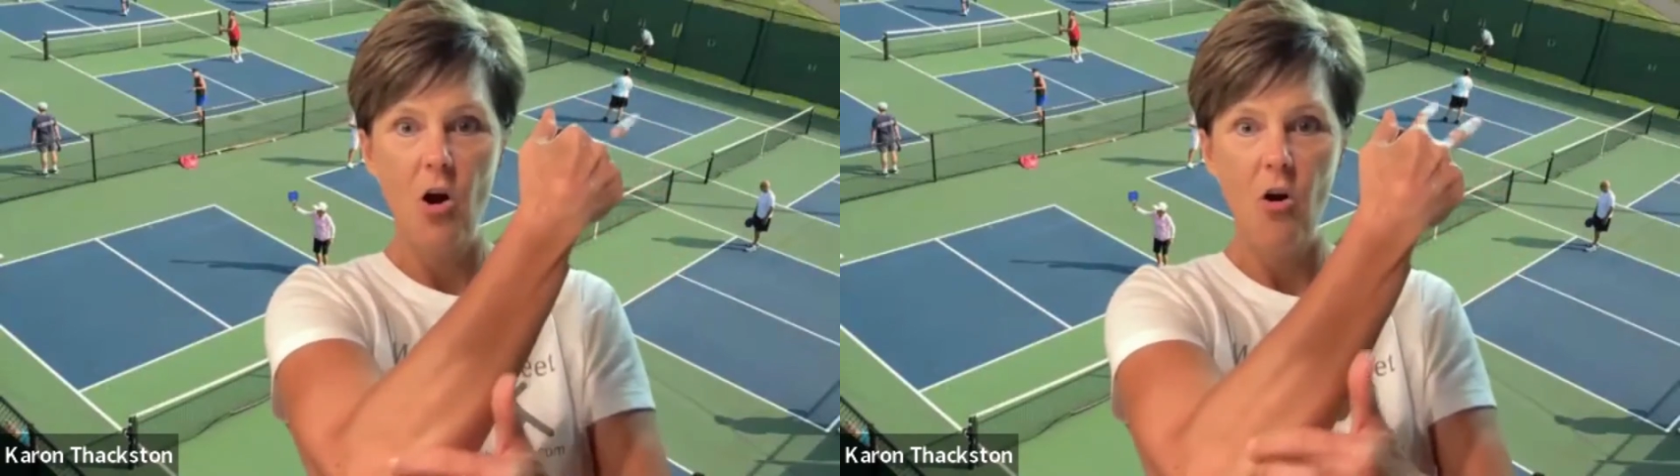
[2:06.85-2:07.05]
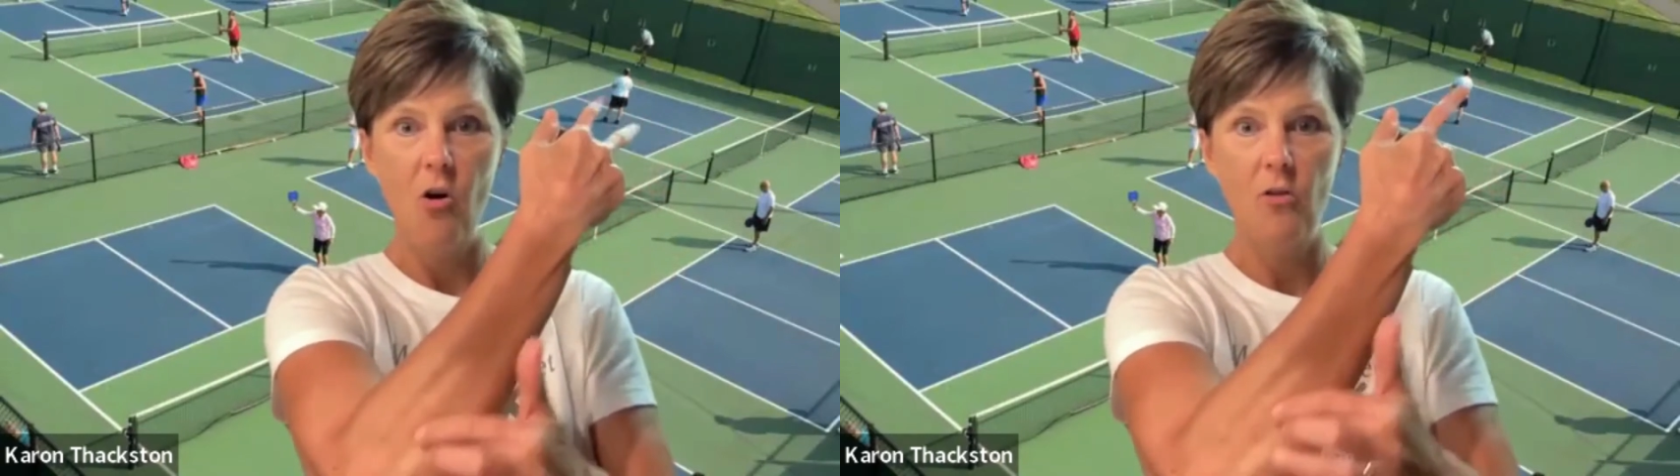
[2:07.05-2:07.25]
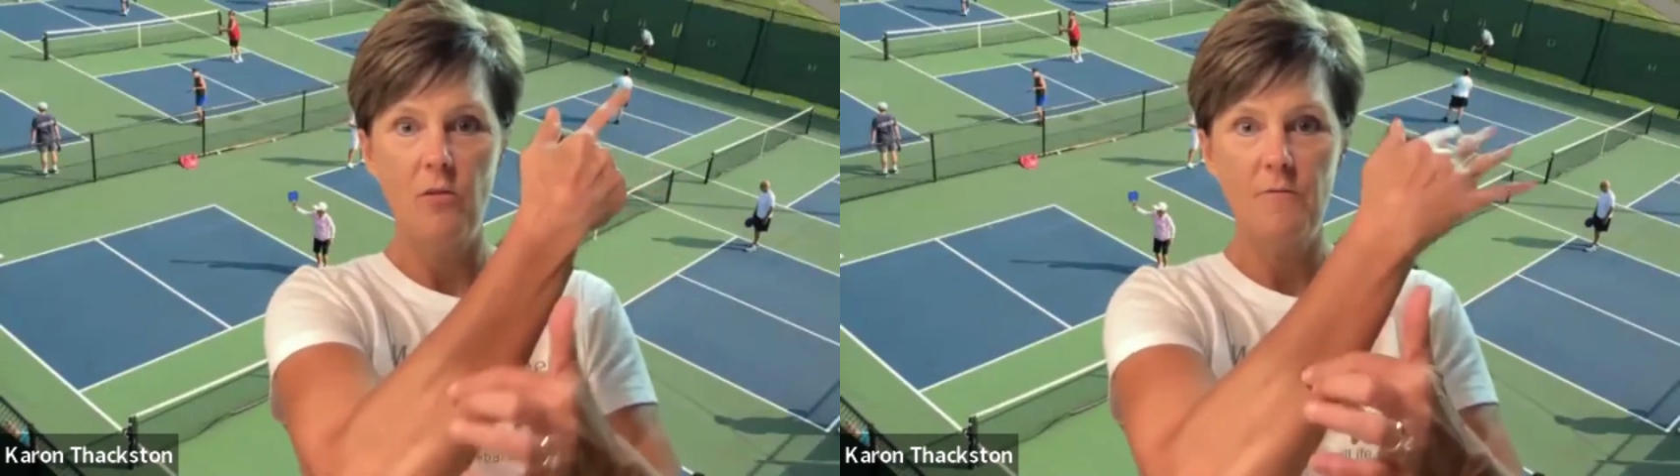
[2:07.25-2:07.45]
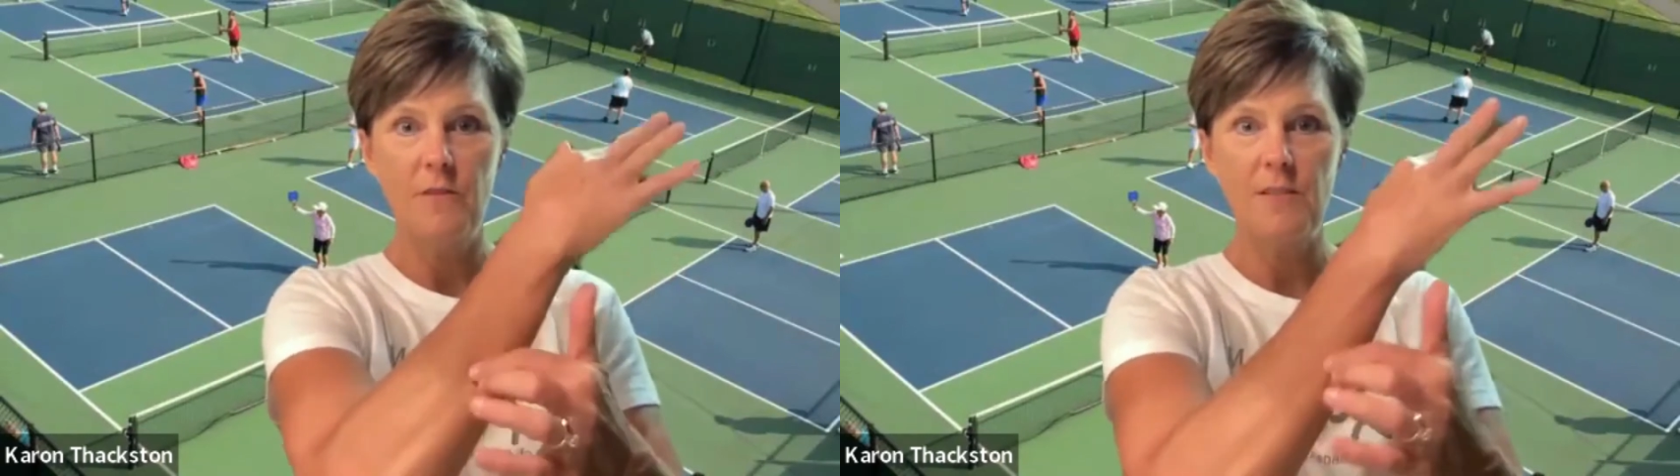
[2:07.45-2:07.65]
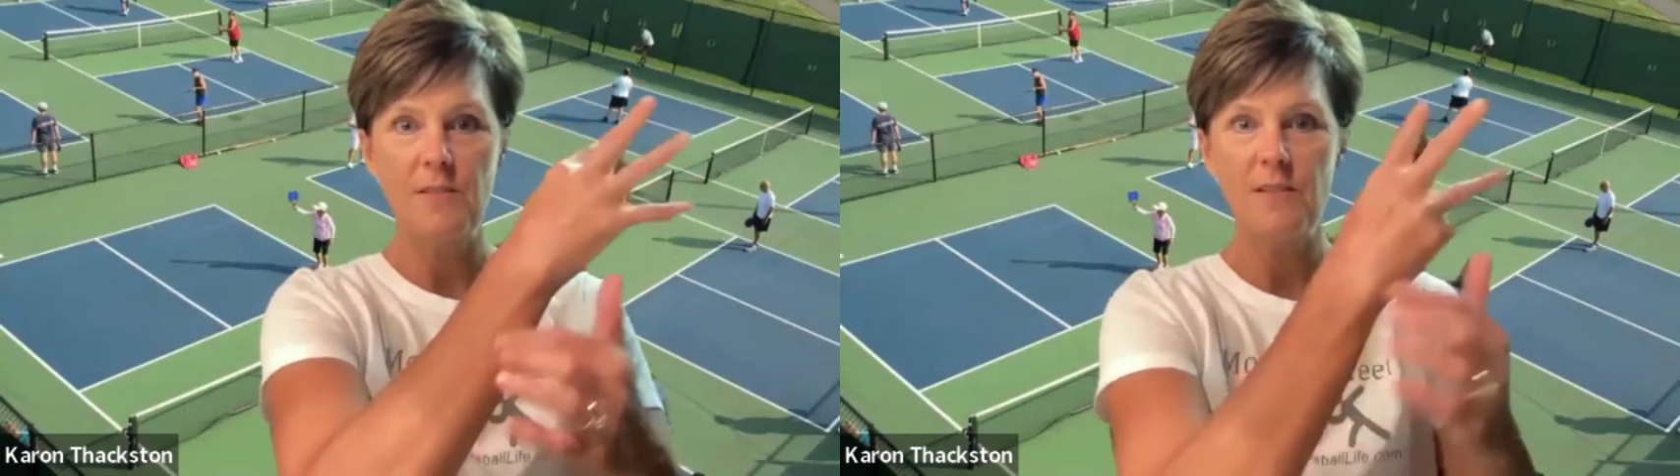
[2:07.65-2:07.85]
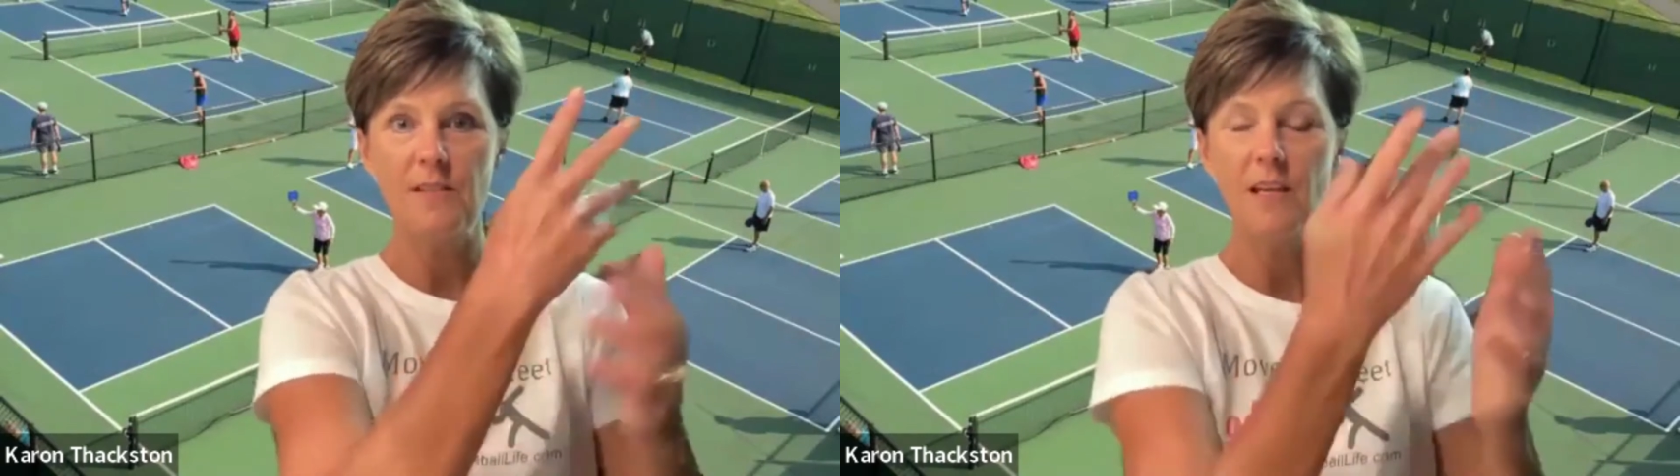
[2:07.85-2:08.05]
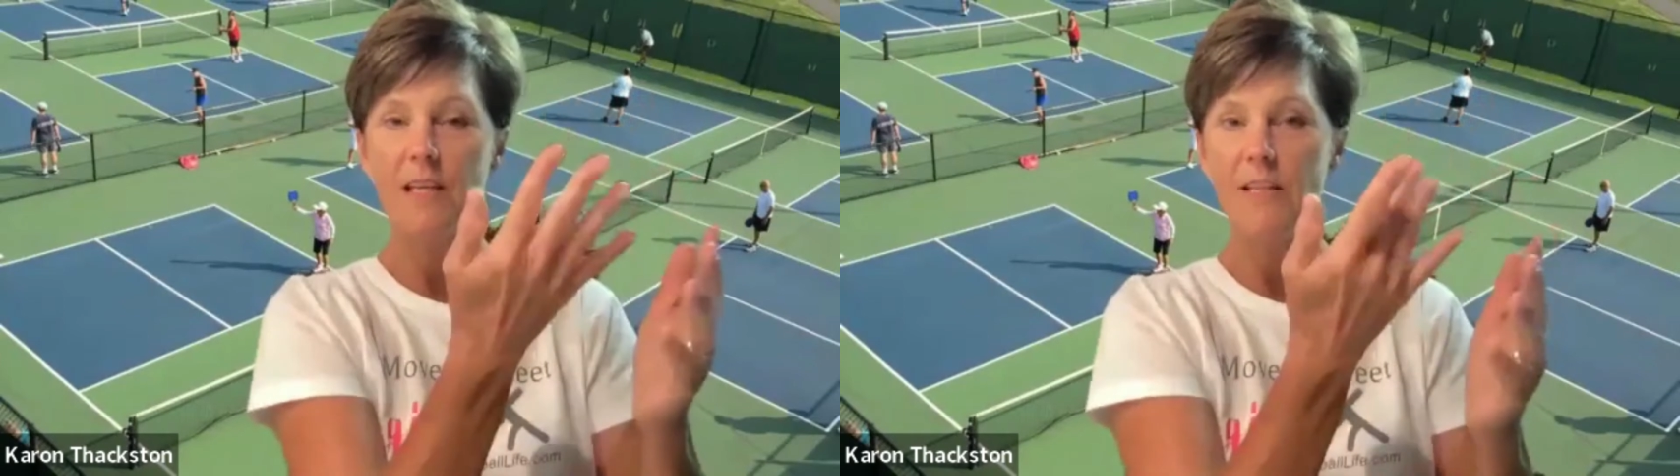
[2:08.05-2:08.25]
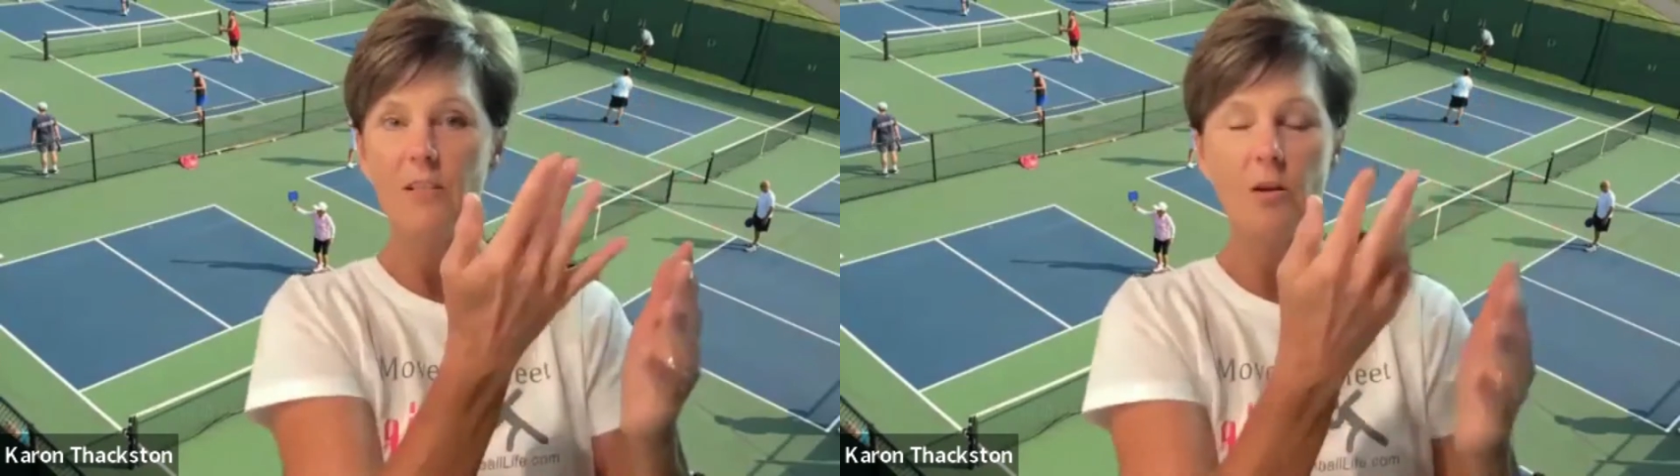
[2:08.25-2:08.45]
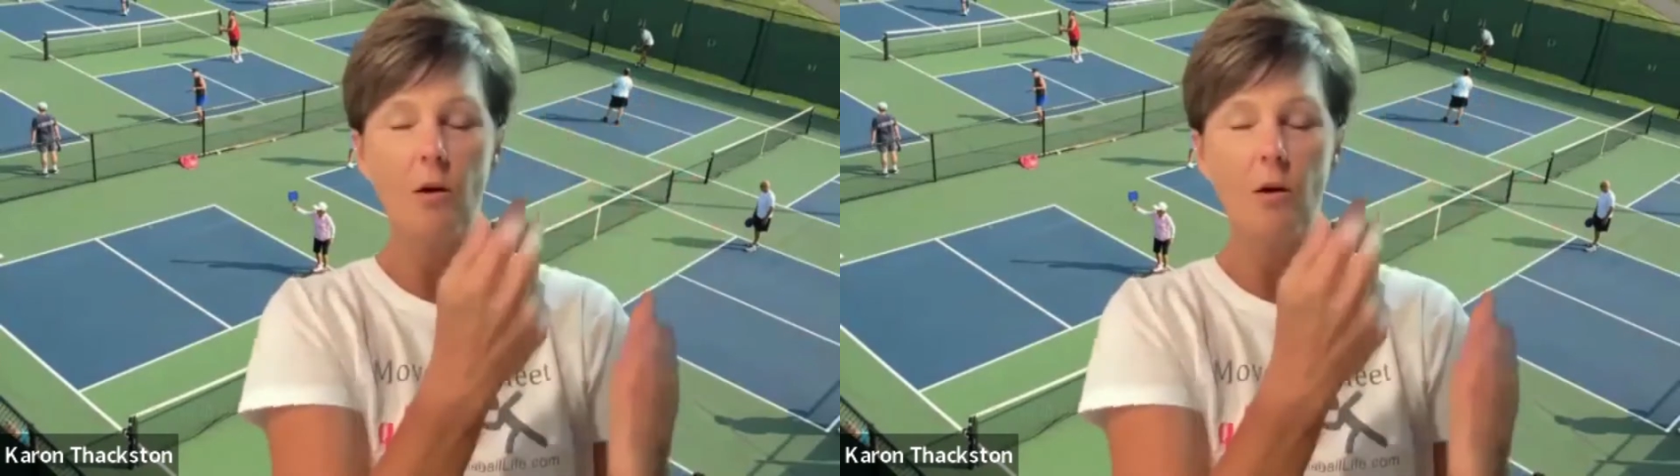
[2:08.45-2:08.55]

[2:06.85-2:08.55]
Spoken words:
All of this is connected